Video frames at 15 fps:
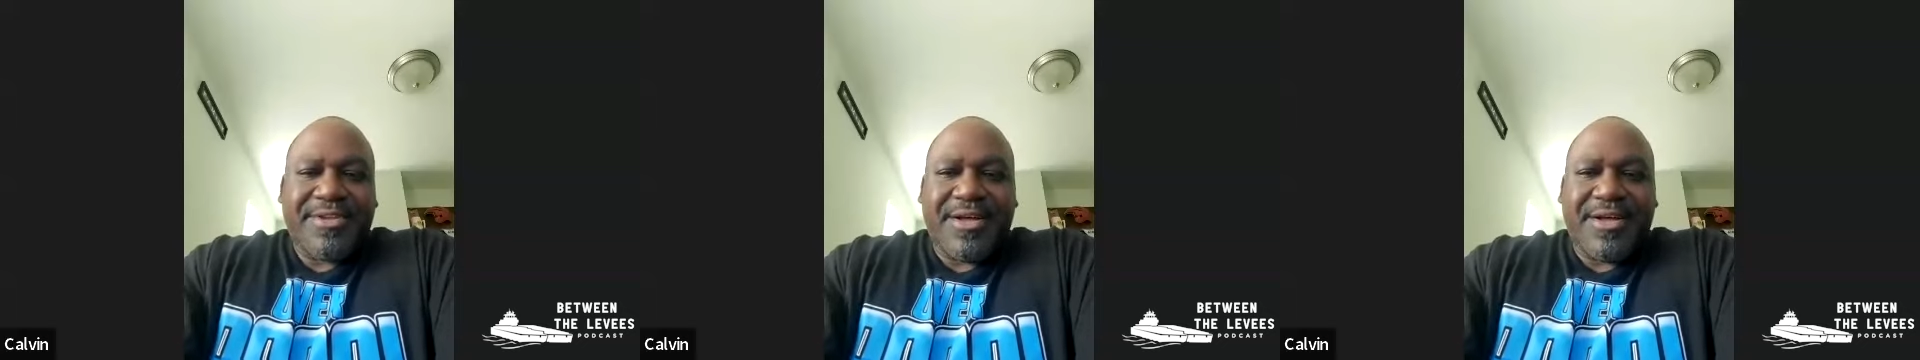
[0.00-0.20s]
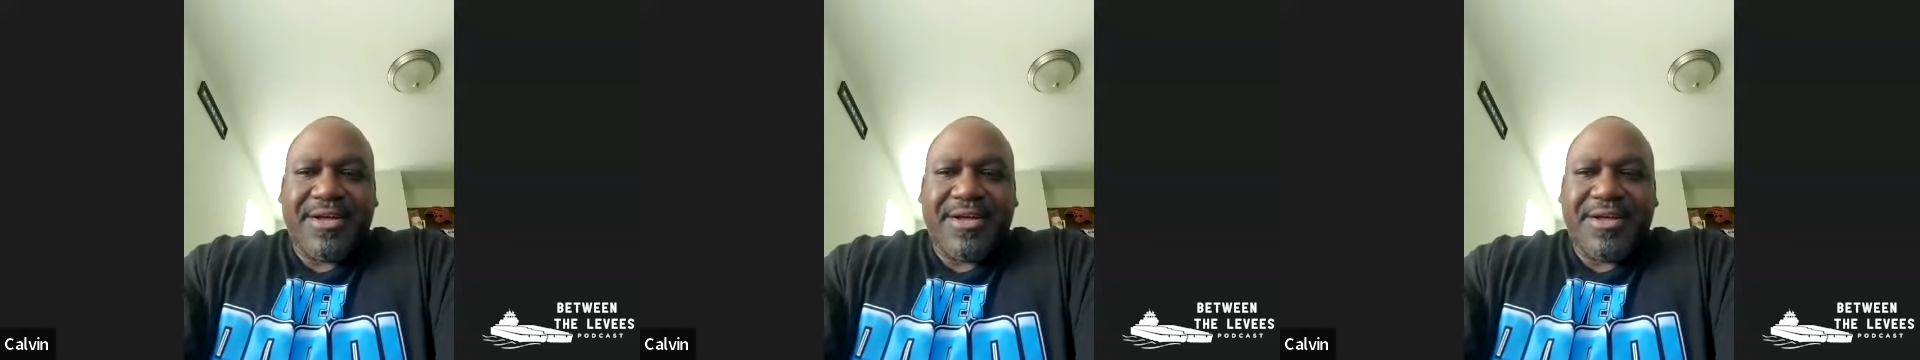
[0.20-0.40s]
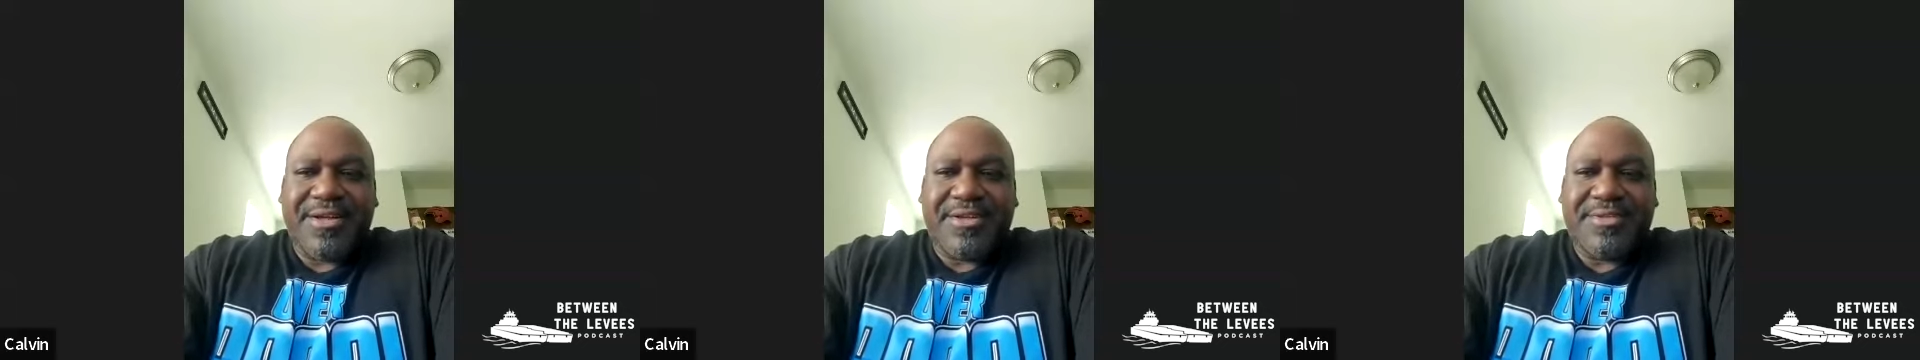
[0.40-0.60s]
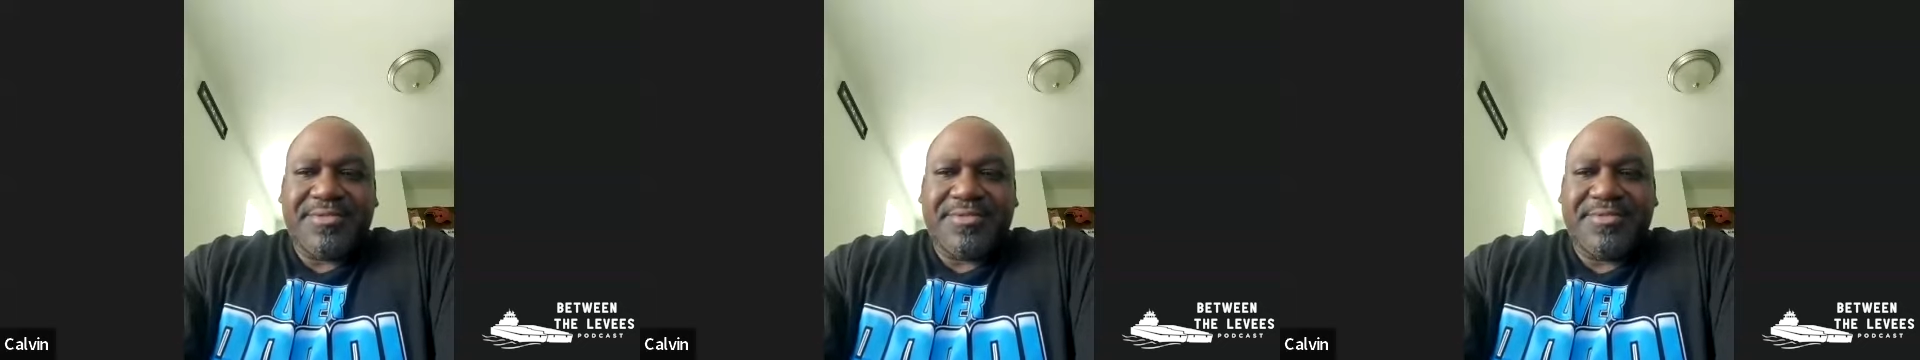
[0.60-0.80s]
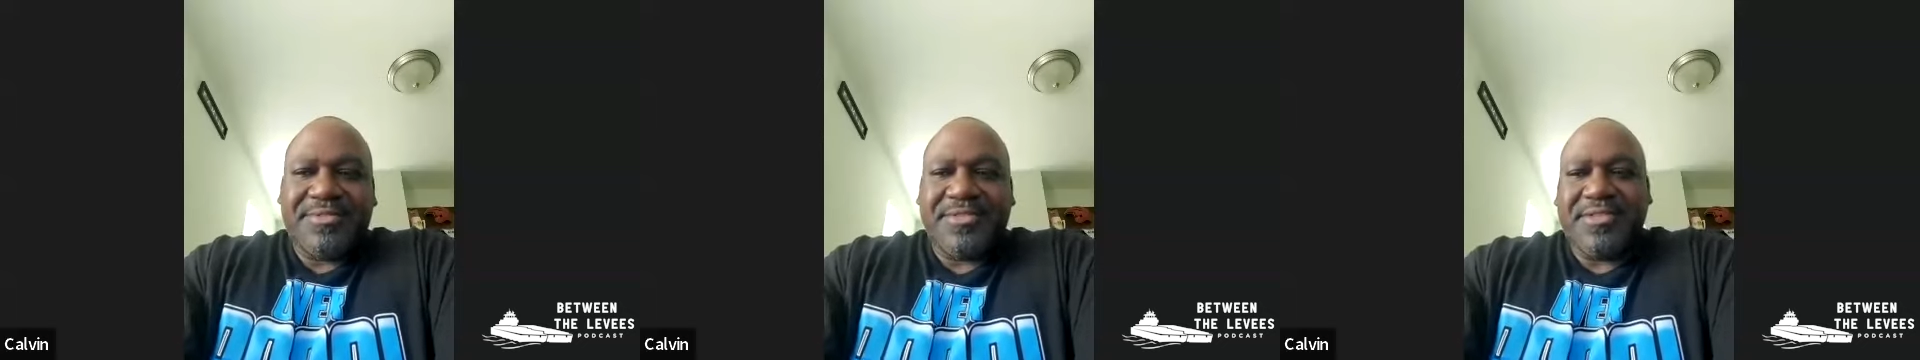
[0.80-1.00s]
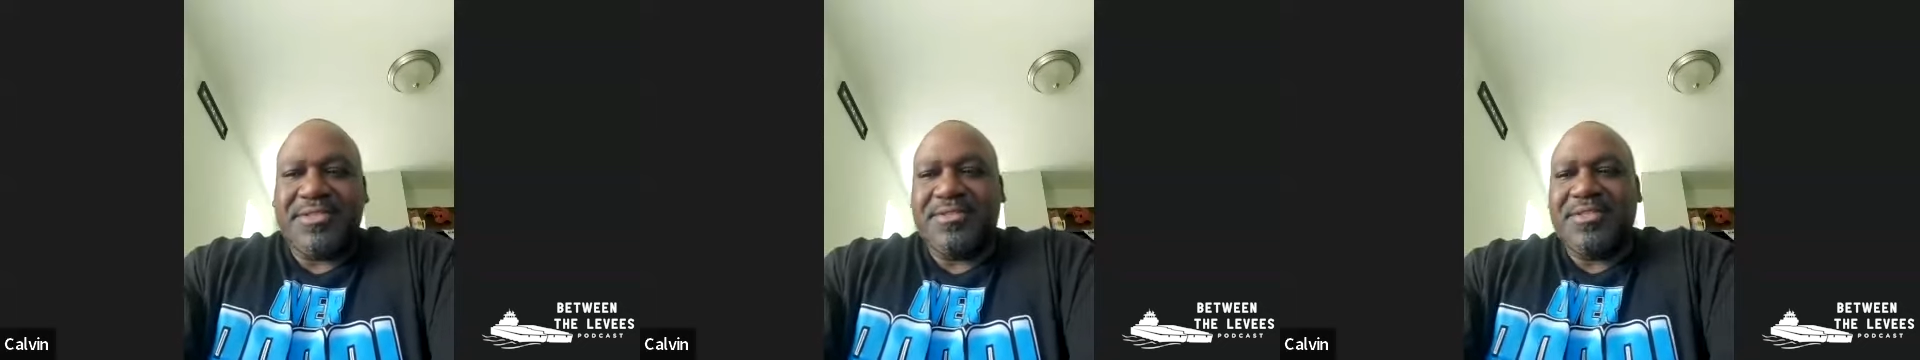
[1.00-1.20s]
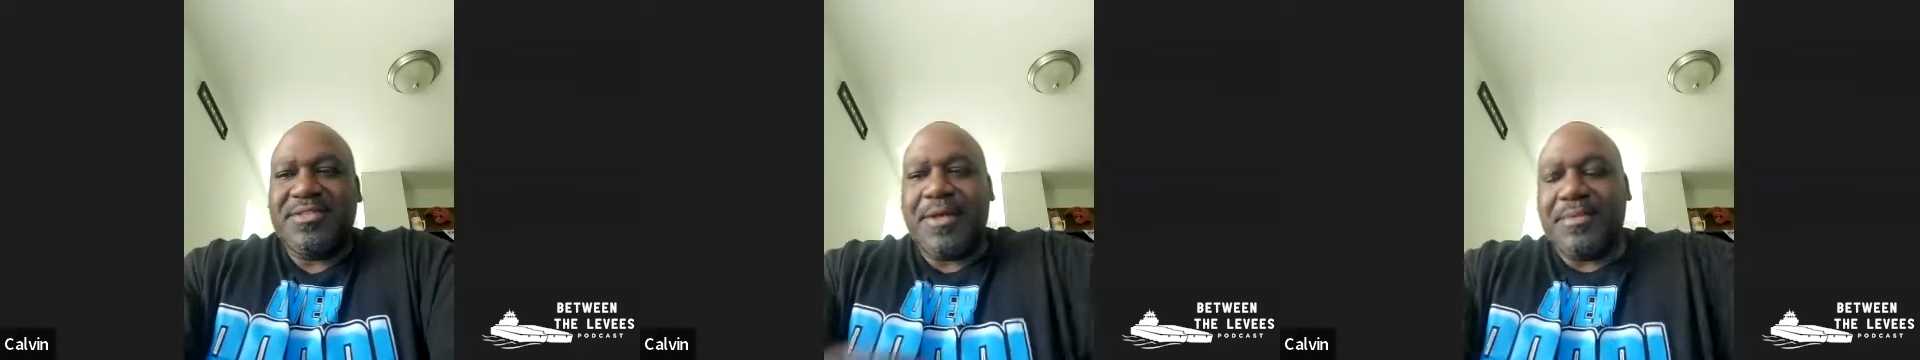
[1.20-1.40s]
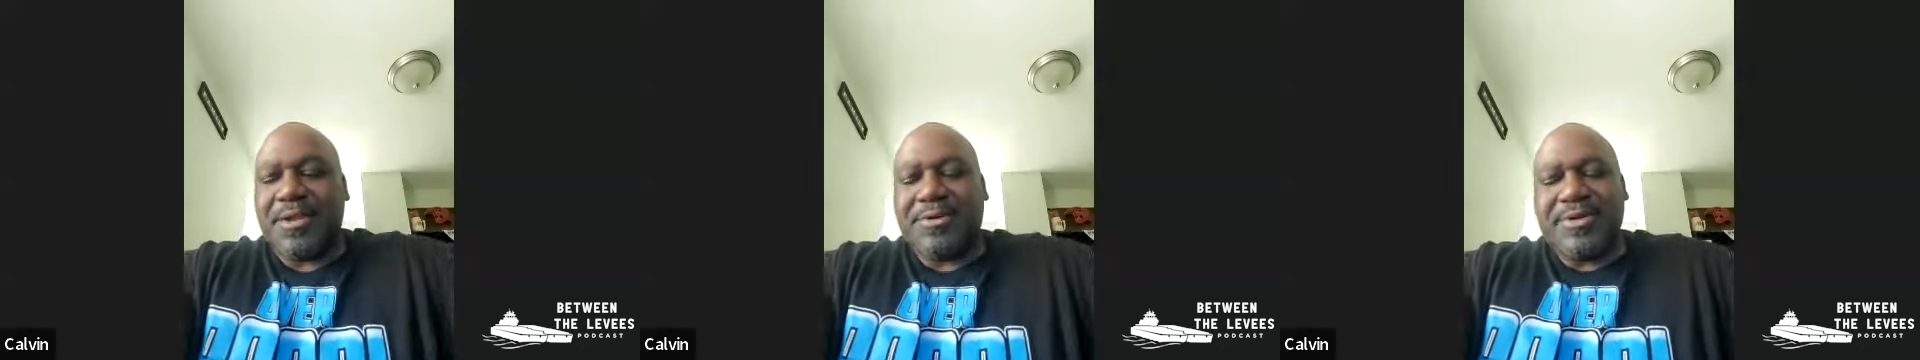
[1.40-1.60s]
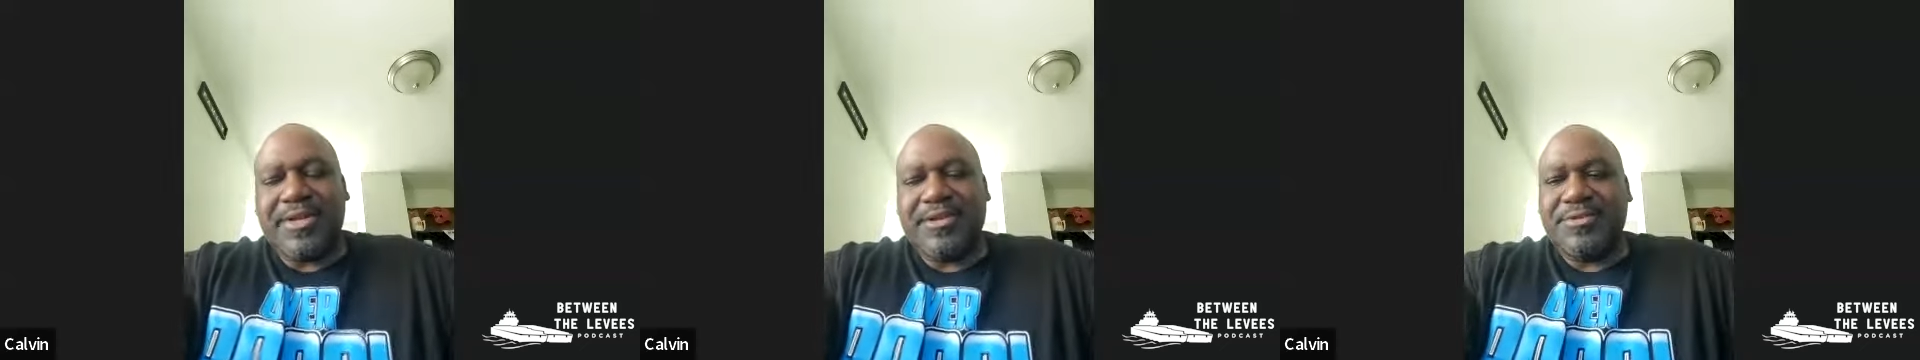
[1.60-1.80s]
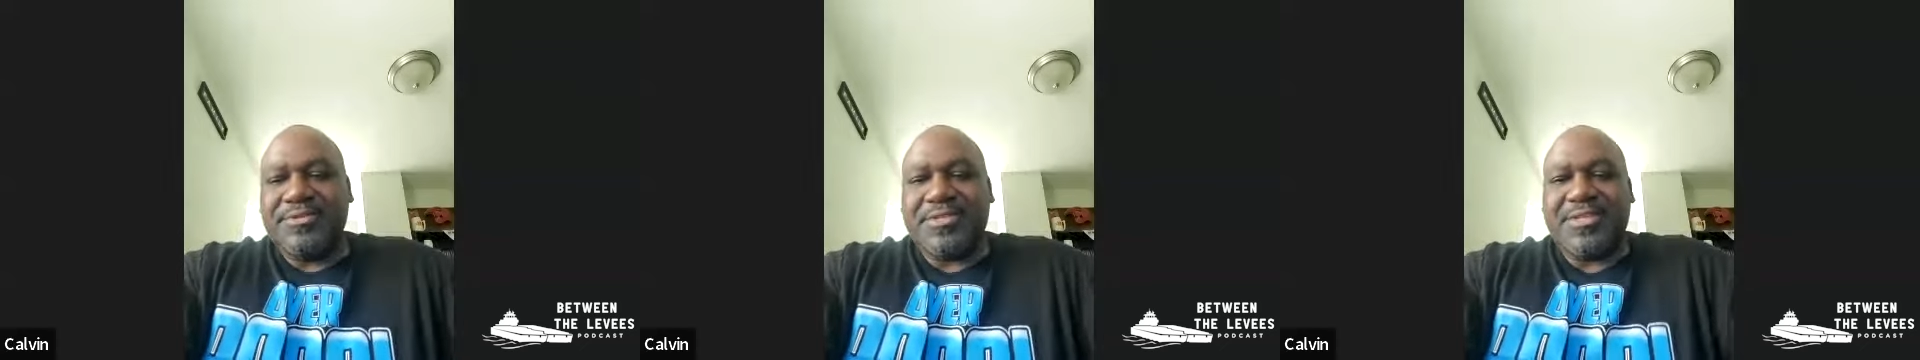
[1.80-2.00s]
Uh, I'm
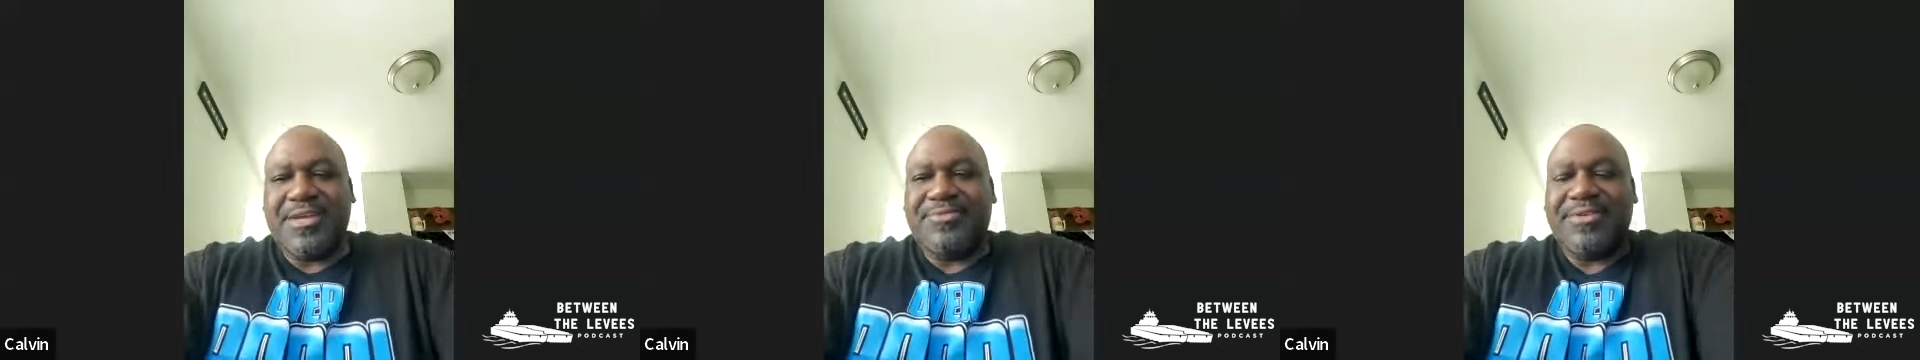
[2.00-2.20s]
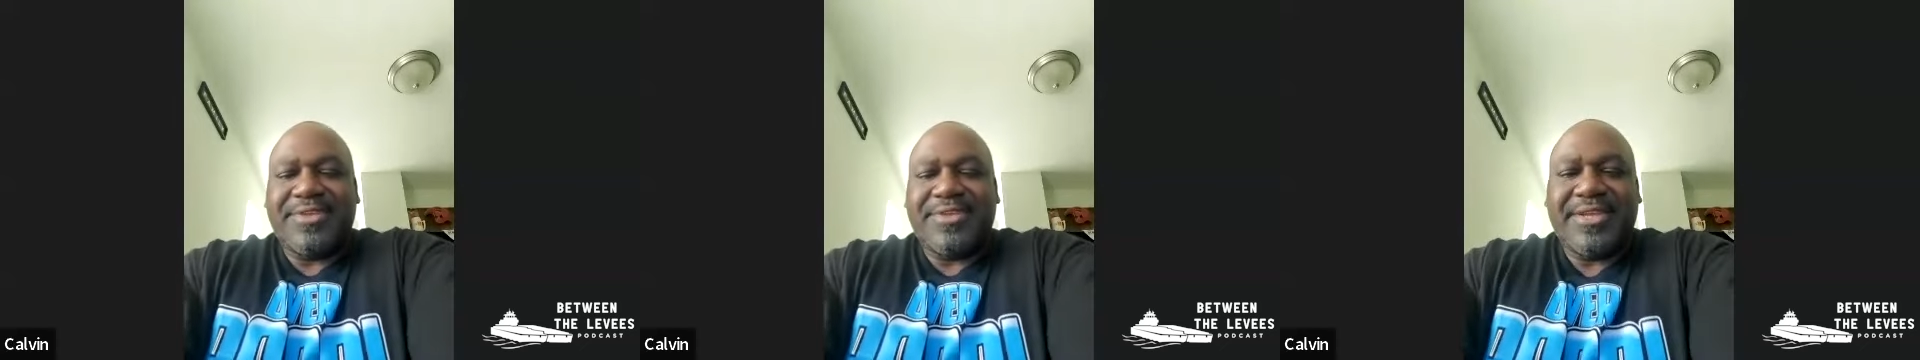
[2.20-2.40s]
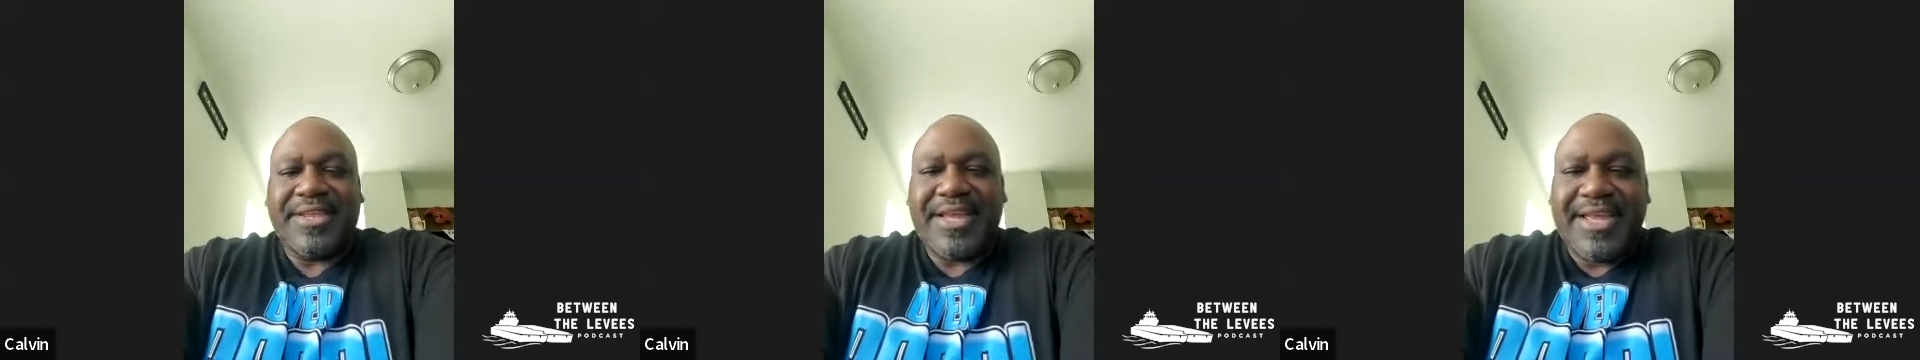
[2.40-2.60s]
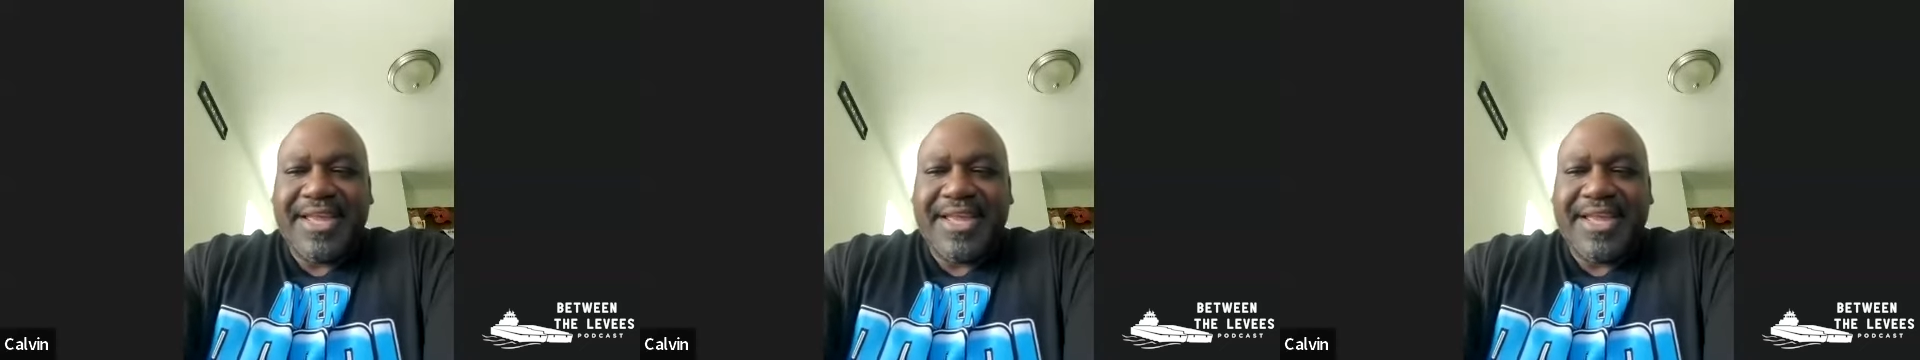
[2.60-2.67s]
learning new stuff every day,